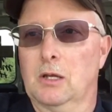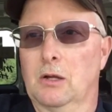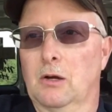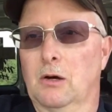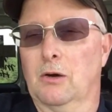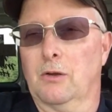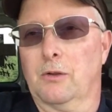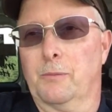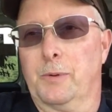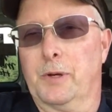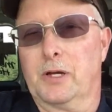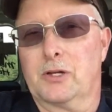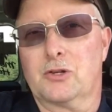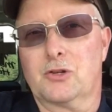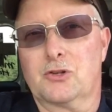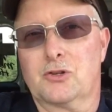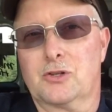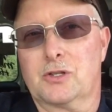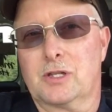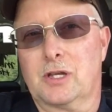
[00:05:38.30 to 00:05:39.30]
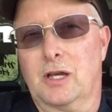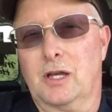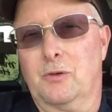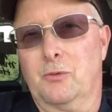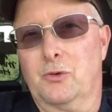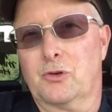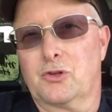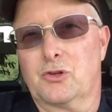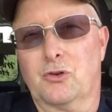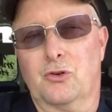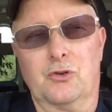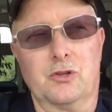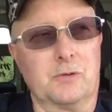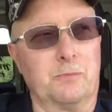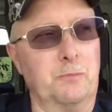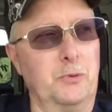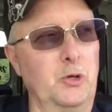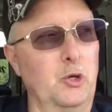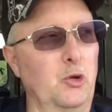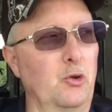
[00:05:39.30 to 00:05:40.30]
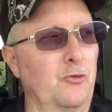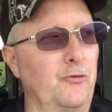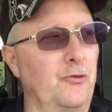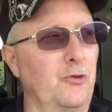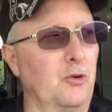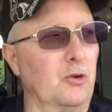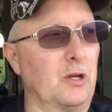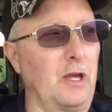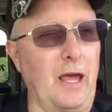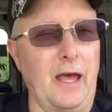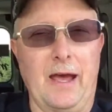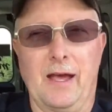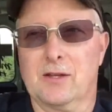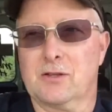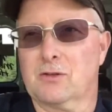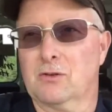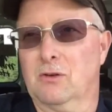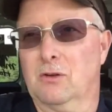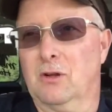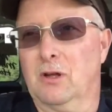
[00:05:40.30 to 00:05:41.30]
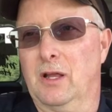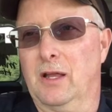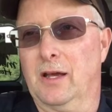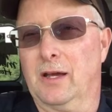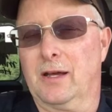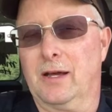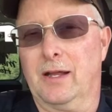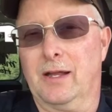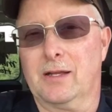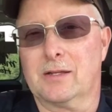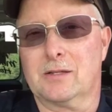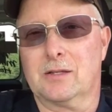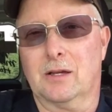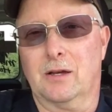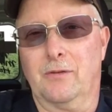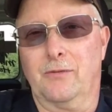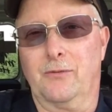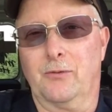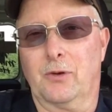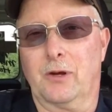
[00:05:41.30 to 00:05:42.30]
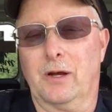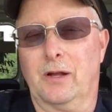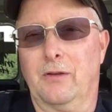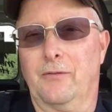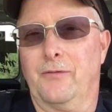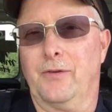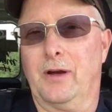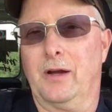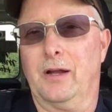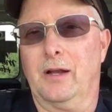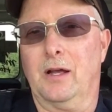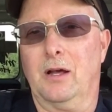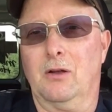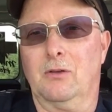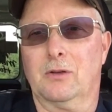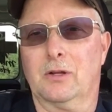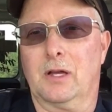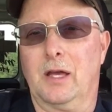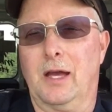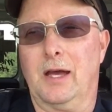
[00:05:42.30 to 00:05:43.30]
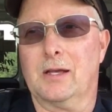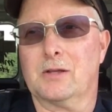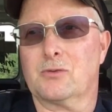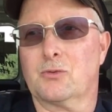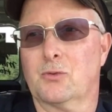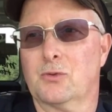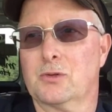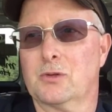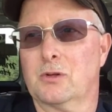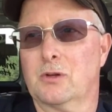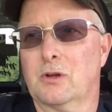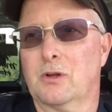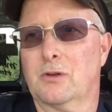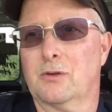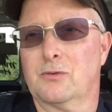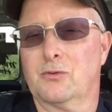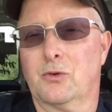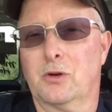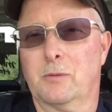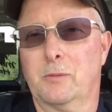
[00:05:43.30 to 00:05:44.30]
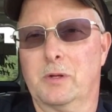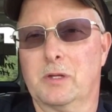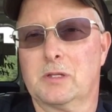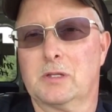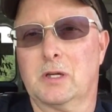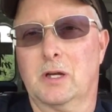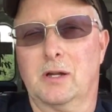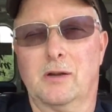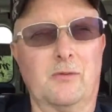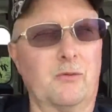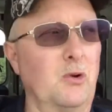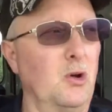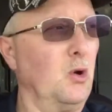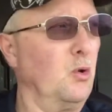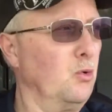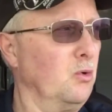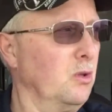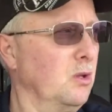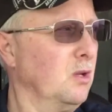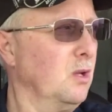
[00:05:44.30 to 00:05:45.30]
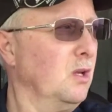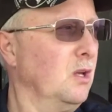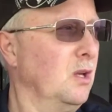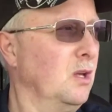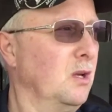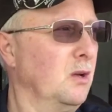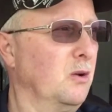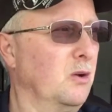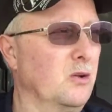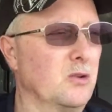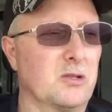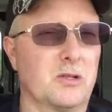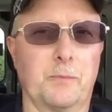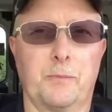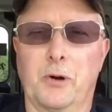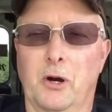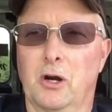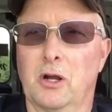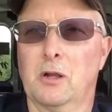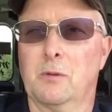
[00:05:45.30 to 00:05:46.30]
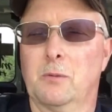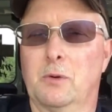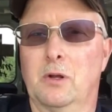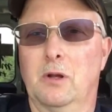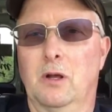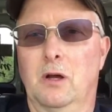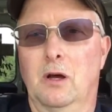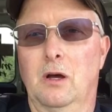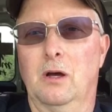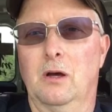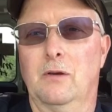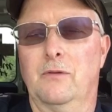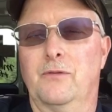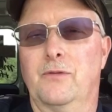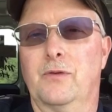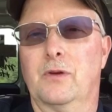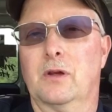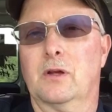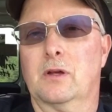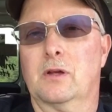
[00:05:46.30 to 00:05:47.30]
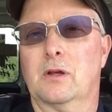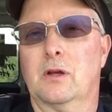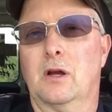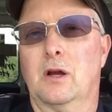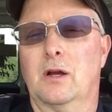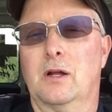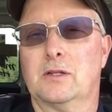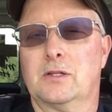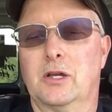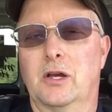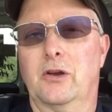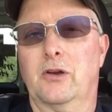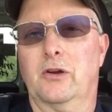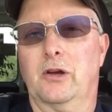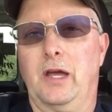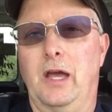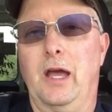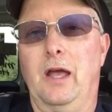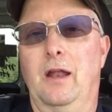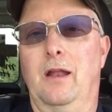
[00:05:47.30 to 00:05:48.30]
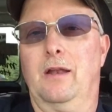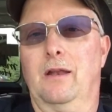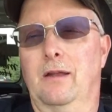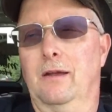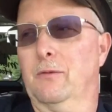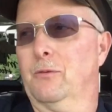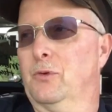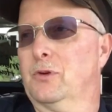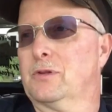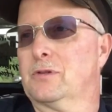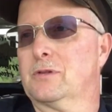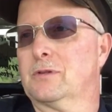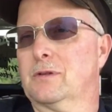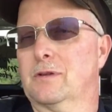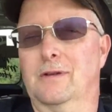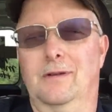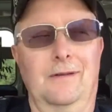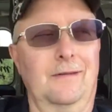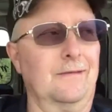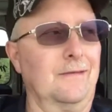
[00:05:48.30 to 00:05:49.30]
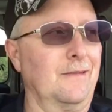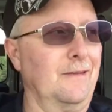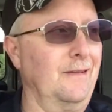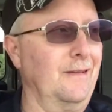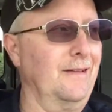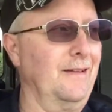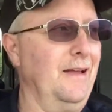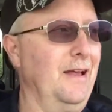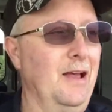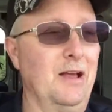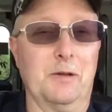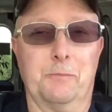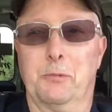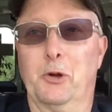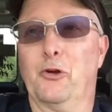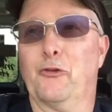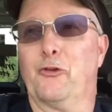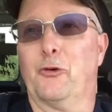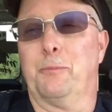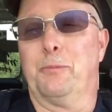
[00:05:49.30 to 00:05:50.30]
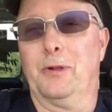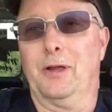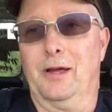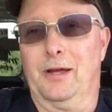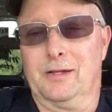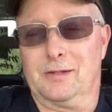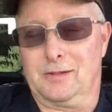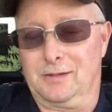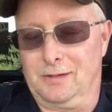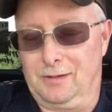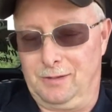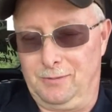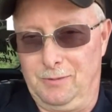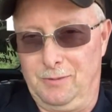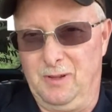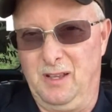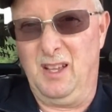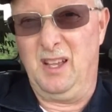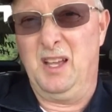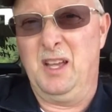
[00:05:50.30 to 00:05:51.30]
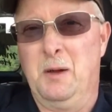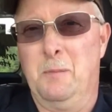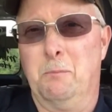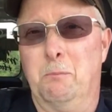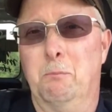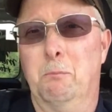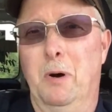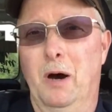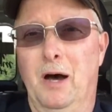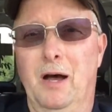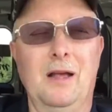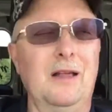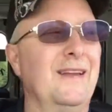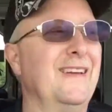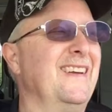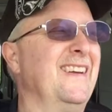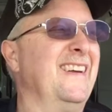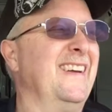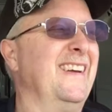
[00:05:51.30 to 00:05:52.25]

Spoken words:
you know, the pictures that said we were showing this beautiful castle and all that kind of stuff. We'll kind of find out the castle was another 20 minutes down the road. It was the Parliament of Ontario, Canada, which is a beautiful place. But